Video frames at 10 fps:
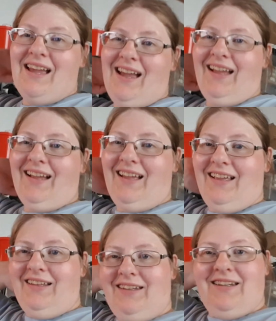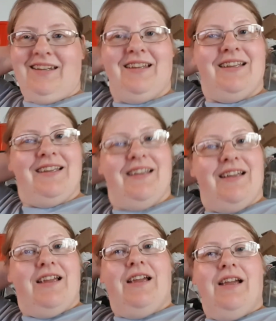Hi guys!
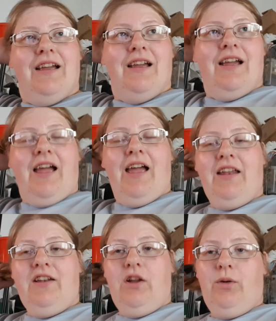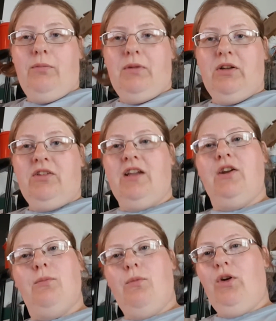Uh, no, I'm not saying
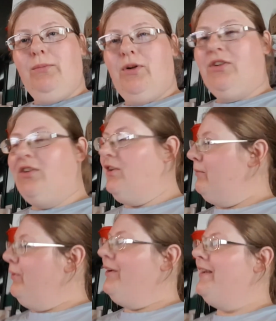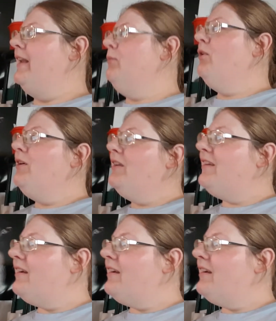good morning because it's not morning anymore. It's